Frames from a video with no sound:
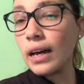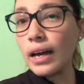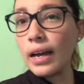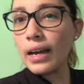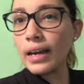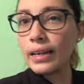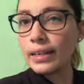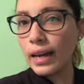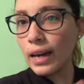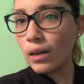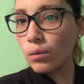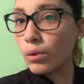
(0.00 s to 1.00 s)
And
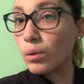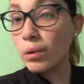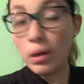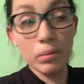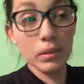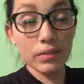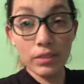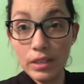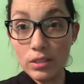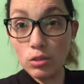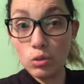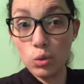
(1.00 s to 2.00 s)
I will probably give you
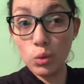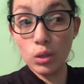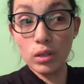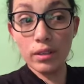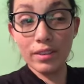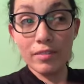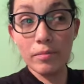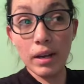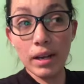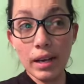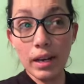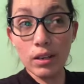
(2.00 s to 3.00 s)
guys a tour of
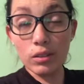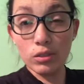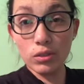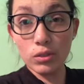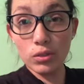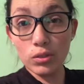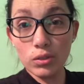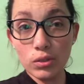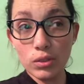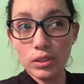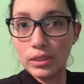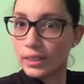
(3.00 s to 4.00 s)
my house
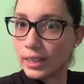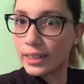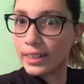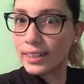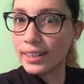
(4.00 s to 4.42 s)
today.